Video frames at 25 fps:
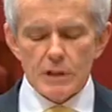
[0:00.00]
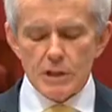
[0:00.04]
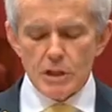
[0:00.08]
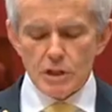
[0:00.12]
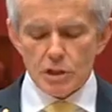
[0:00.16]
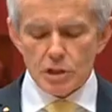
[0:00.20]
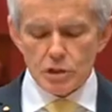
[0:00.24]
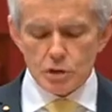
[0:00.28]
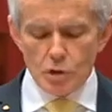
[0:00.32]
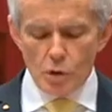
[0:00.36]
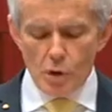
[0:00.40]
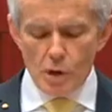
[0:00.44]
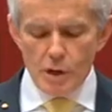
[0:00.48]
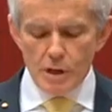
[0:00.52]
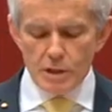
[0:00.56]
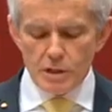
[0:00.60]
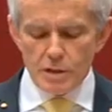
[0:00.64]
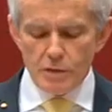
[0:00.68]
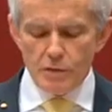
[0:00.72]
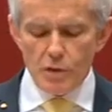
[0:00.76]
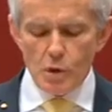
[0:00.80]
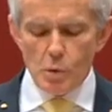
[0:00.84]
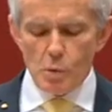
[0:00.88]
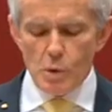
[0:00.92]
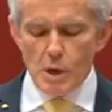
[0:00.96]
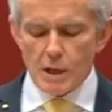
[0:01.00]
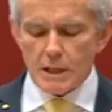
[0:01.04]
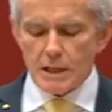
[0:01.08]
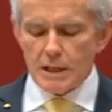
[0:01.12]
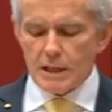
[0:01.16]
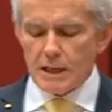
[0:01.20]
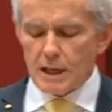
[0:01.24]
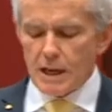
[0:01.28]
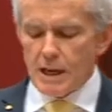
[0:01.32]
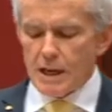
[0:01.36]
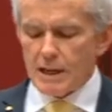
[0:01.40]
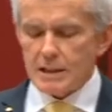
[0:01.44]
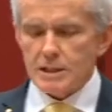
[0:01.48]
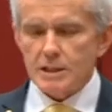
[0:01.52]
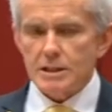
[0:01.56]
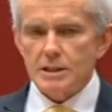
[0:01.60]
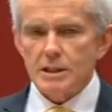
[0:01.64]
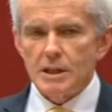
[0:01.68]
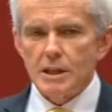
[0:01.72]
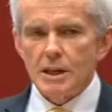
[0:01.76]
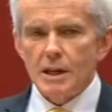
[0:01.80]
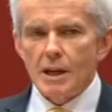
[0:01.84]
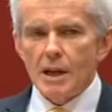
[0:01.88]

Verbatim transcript: the destroyers of the working class.